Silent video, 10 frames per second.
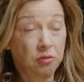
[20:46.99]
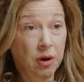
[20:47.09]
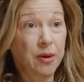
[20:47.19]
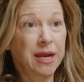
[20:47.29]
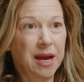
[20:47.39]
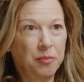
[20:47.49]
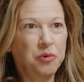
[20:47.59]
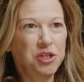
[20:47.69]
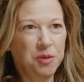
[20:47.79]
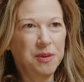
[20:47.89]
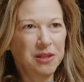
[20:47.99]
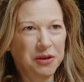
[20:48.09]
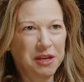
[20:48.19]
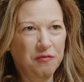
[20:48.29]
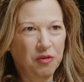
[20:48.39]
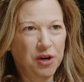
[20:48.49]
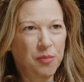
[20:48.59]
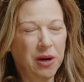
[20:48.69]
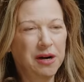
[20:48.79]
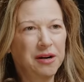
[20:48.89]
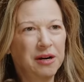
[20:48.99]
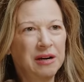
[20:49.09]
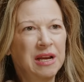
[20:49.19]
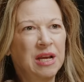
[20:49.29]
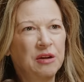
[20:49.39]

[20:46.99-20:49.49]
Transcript: growing up we should be looking for in a partner